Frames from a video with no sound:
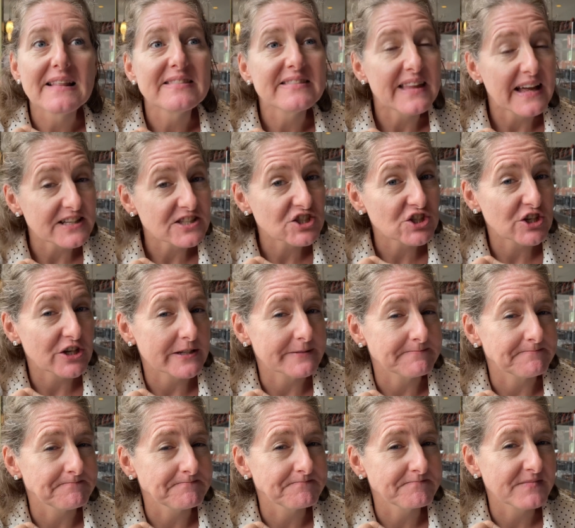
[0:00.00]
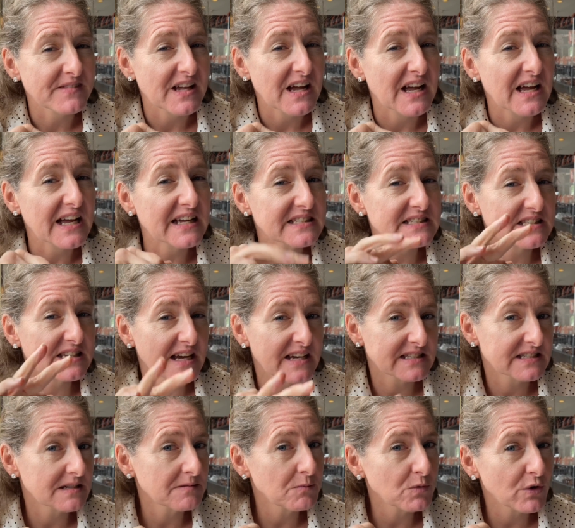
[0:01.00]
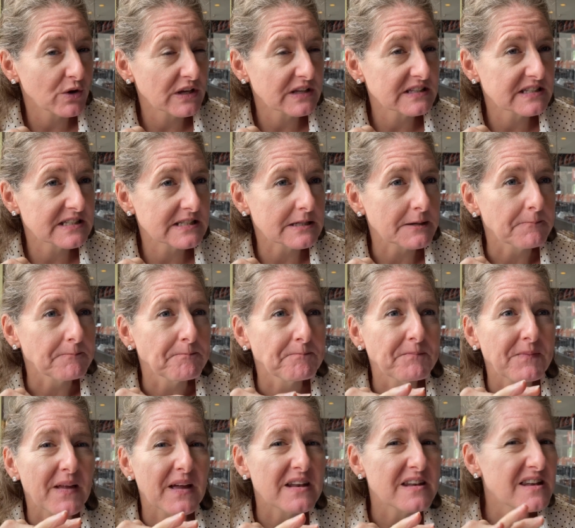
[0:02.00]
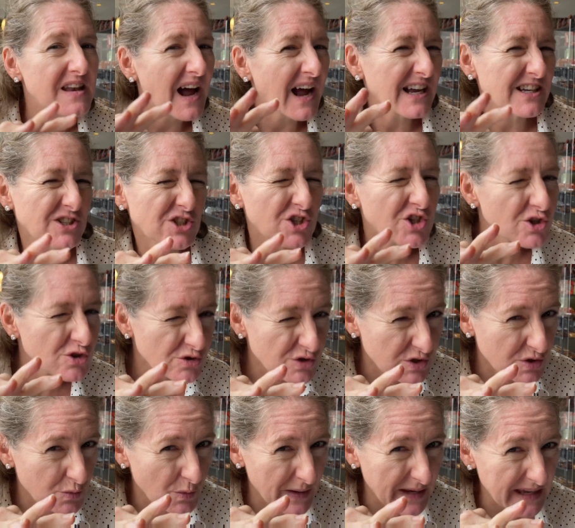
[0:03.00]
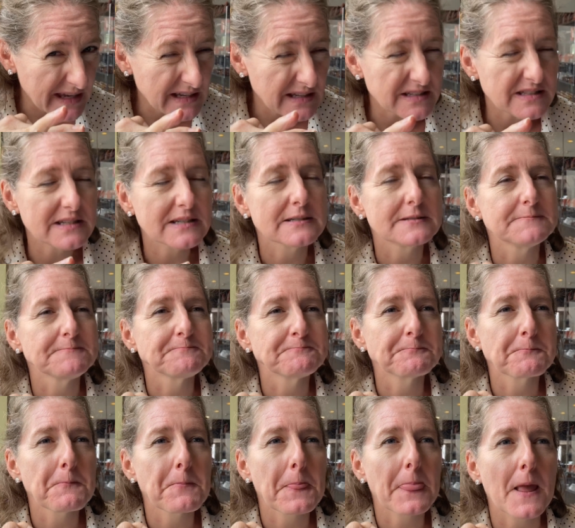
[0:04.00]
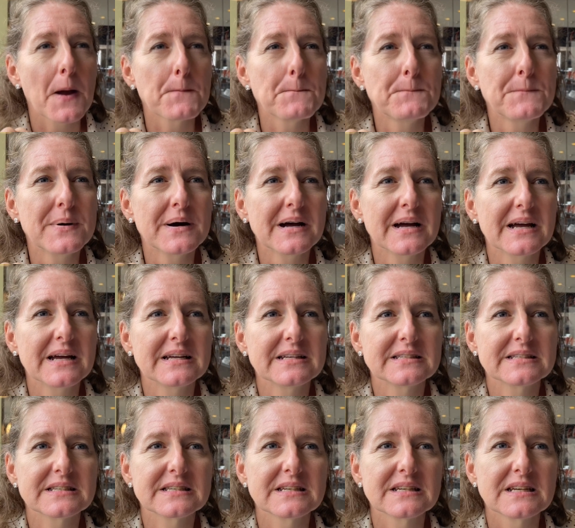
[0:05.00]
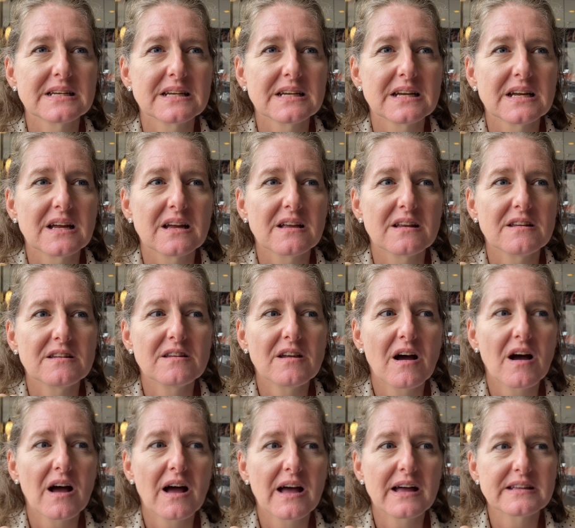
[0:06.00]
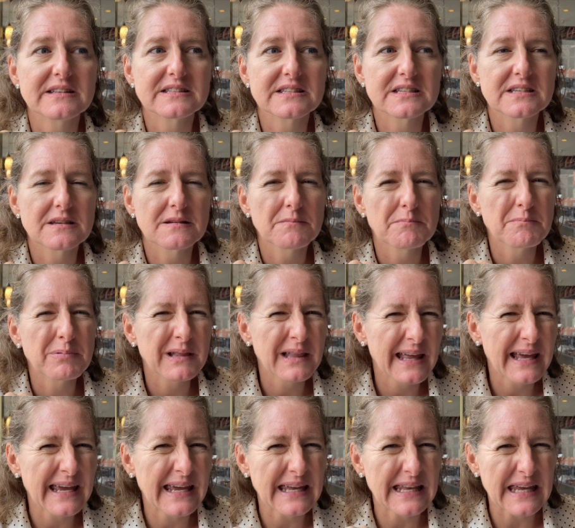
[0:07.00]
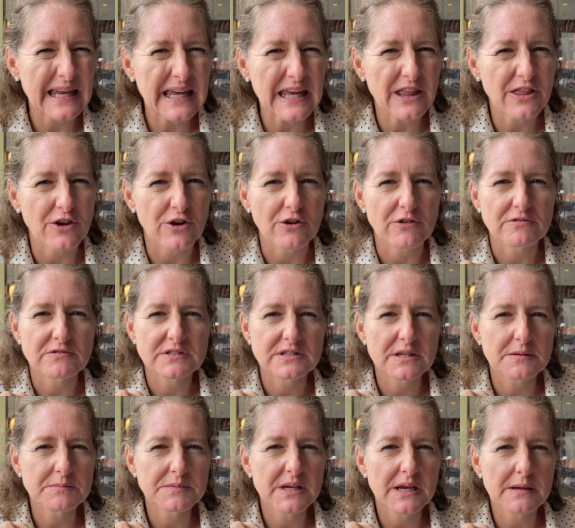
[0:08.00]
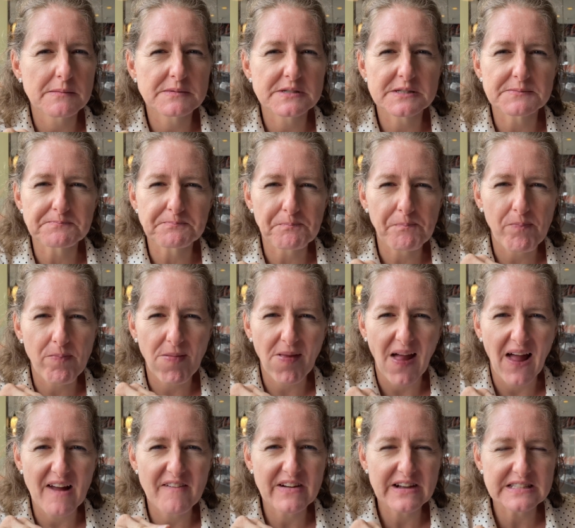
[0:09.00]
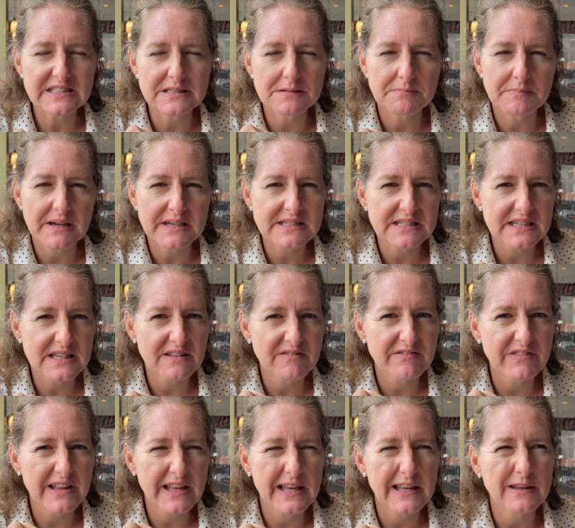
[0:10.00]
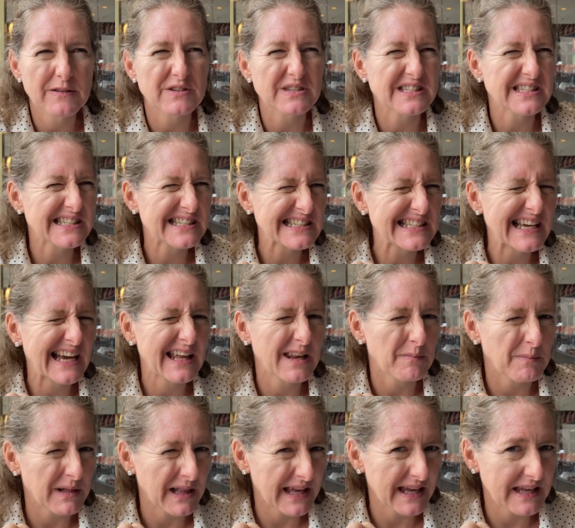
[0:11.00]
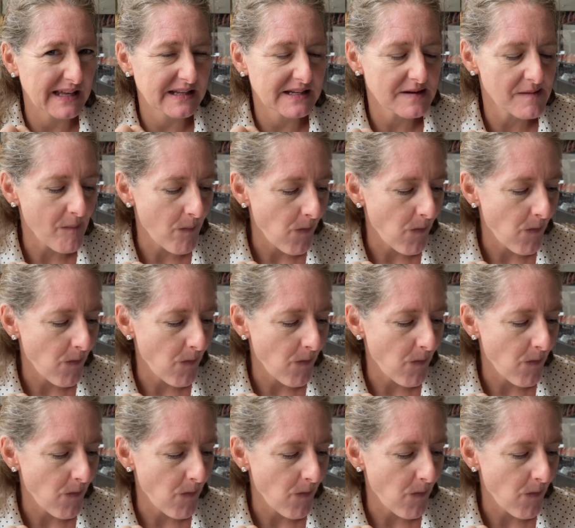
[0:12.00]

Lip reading: That's good. It's nice and moist, not too sweet, but not plain either. Sometimes I've had some Mexican flan that was kind of bland,